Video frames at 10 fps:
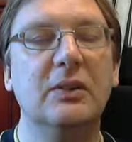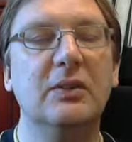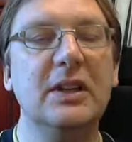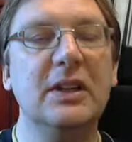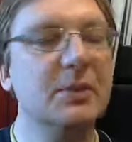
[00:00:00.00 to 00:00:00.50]

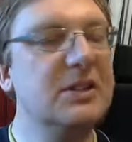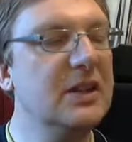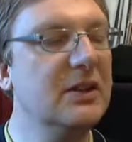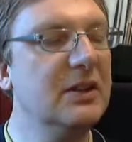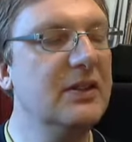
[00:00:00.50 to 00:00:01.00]
read the
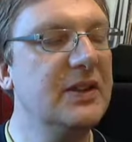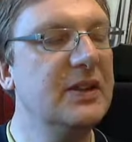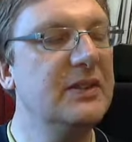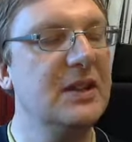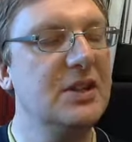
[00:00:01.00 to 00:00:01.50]
materials in
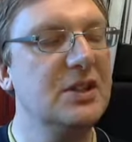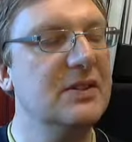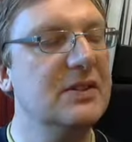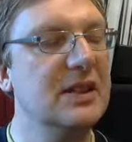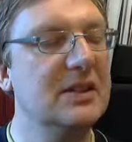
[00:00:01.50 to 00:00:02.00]
Session
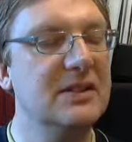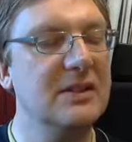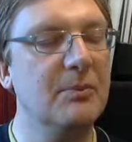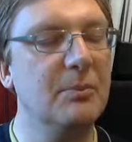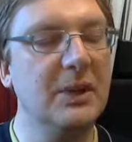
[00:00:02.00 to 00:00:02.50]

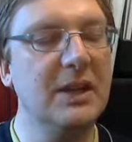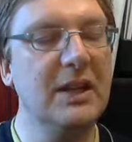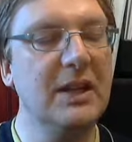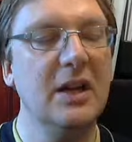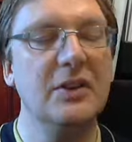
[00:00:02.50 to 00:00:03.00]

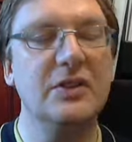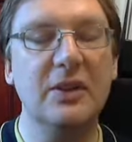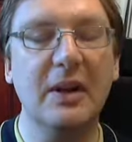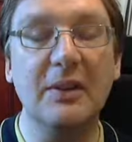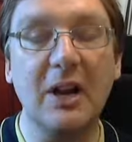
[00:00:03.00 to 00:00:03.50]
7B so
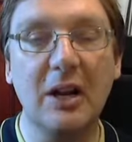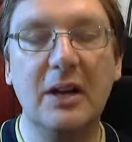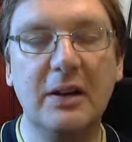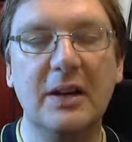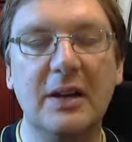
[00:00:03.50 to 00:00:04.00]
you have a
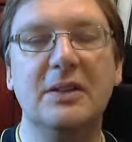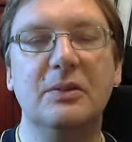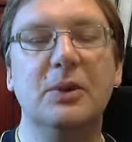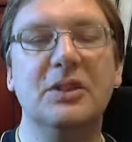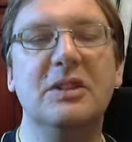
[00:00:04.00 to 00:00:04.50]
clear idea of
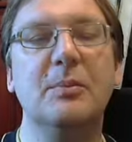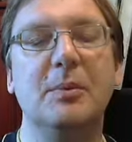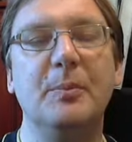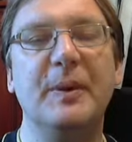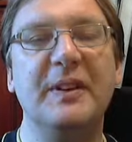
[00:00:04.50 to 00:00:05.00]
what an
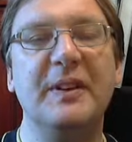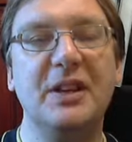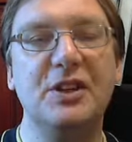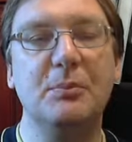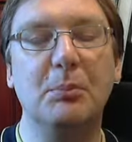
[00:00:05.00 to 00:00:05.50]

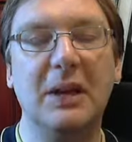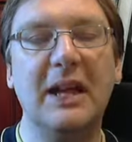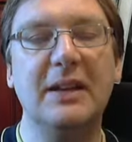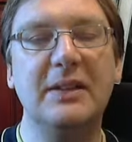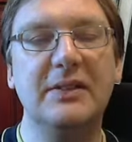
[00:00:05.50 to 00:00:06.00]
implementation
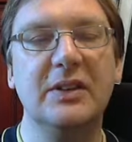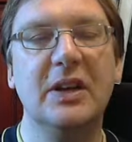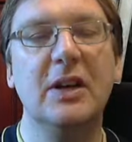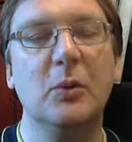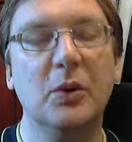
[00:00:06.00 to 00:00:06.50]
plan is,
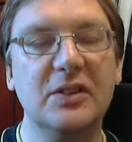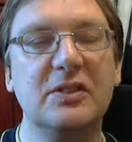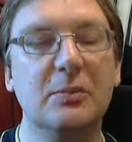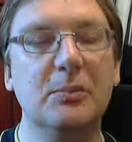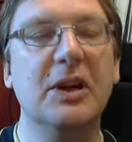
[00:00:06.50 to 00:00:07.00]
what its
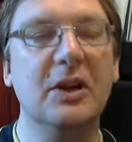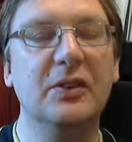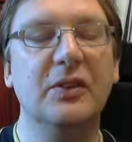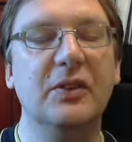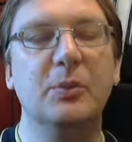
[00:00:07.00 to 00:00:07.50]

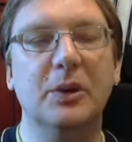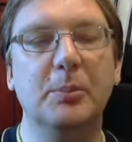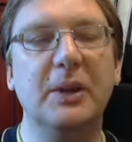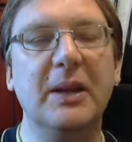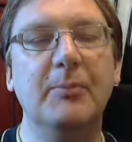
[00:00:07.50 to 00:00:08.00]
components will
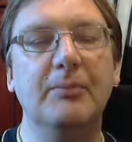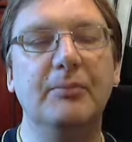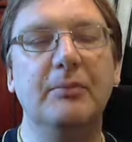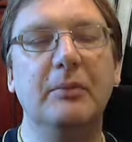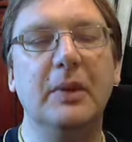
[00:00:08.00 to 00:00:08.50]
be.
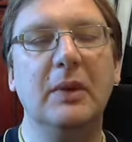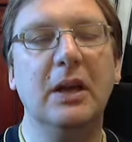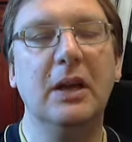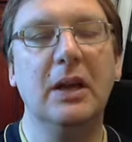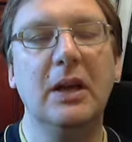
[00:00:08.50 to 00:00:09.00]

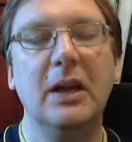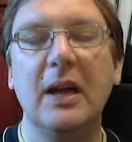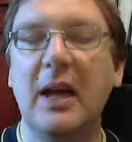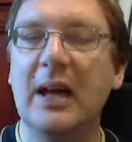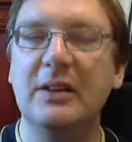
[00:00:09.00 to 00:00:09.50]

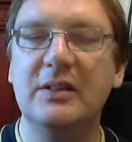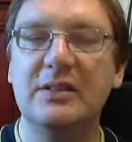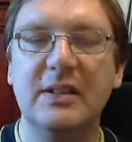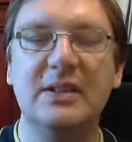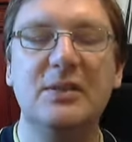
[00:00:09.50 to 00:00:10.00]
And
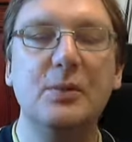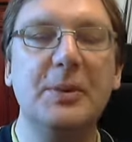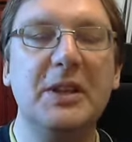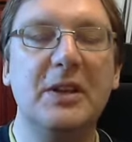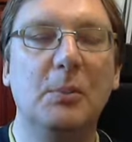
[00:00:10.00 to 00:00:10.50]
this will
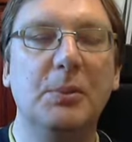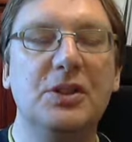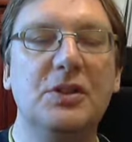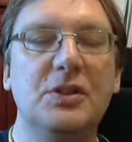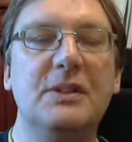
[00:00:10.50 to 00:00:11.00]
be the
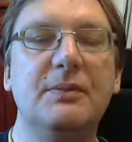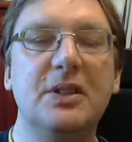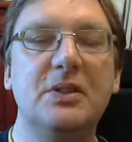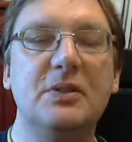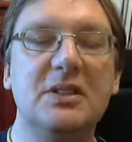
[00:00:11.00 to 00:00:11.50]
opportunity for
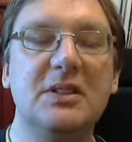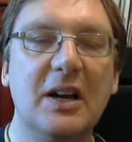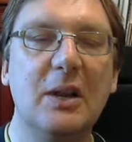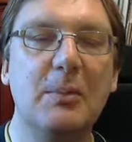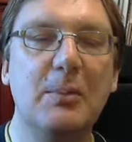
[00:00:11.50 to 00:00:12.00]
you to
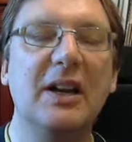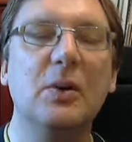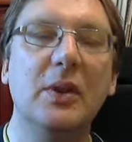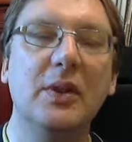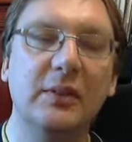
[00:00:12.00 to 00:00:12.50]
tie
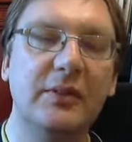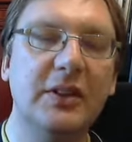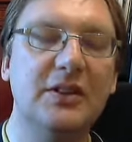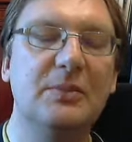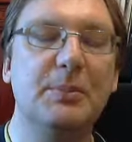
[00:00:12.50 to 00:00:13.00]
back with the
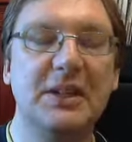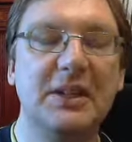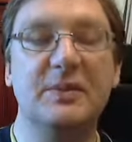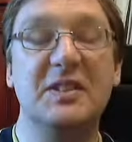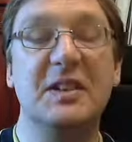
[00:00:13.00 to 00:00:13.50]
first piece
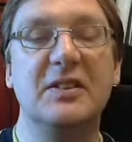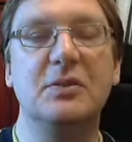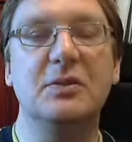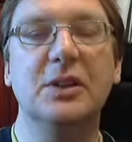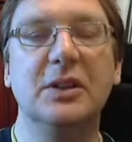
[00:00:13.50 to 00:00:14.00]
of assessed
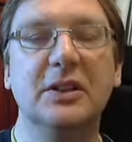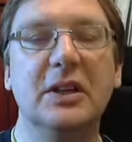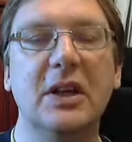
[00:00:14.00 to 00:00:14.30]
work,